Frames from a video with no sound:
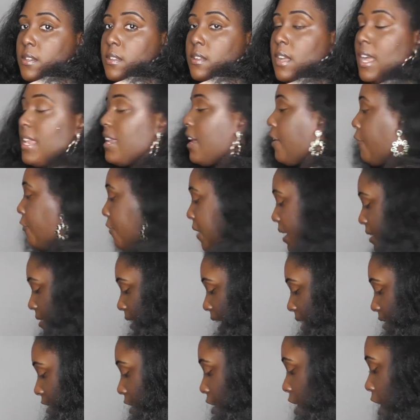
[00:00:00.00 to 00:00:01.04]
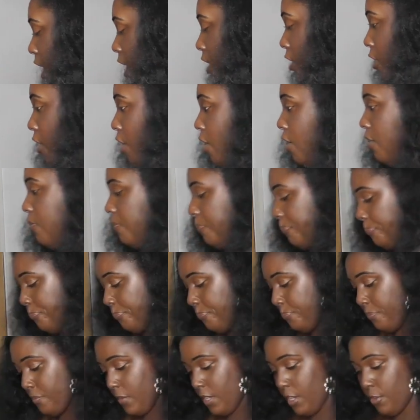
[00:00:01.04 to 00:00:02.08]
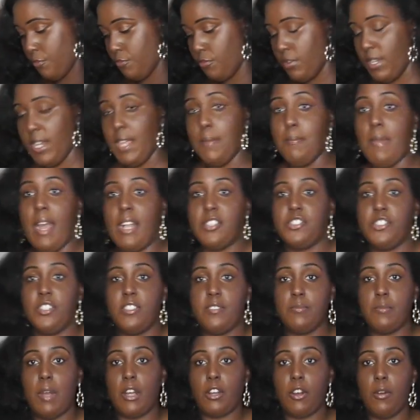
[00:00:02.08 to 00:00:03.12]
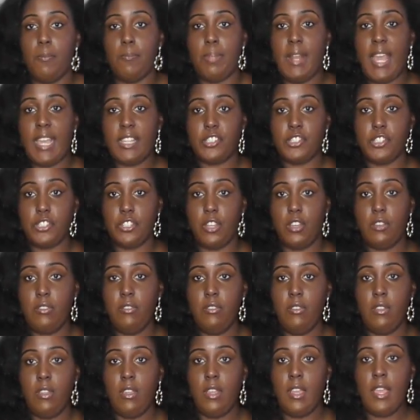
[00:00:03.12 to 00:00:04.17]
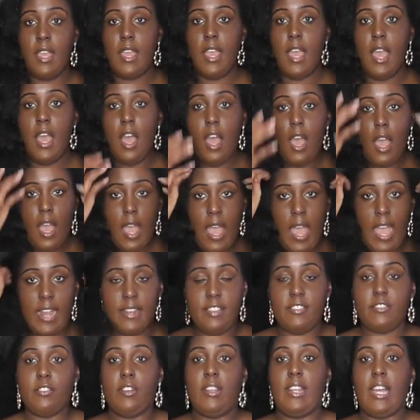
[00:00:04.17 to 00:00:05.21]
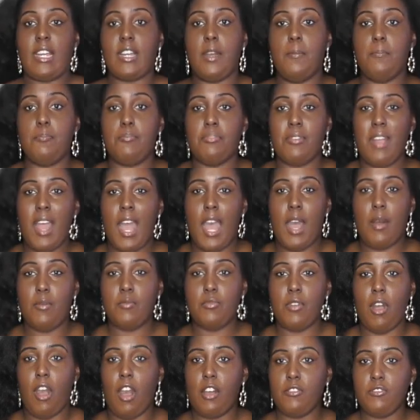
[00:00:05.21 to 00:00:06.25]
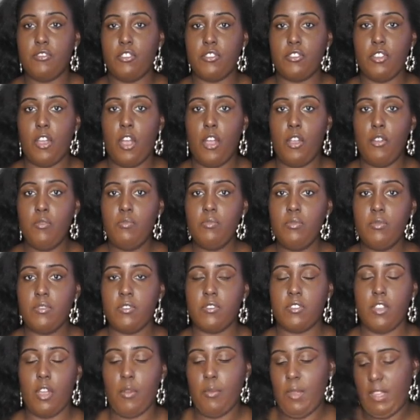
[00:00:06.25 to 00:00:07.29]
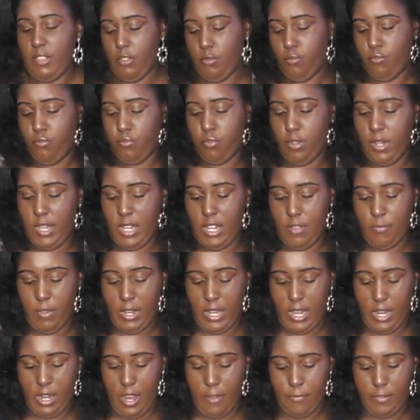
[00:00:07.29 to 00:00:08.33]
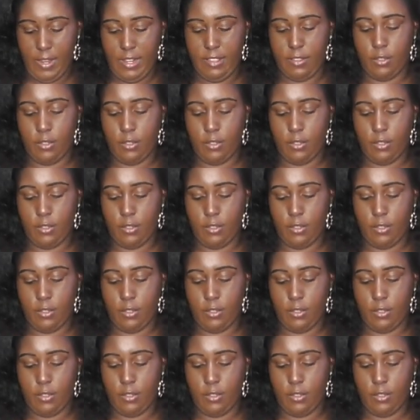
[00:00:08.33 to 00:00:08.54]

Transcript: And I think that the colour really matches my complexion, and it's got like a brown undertone, so it's really really lovely.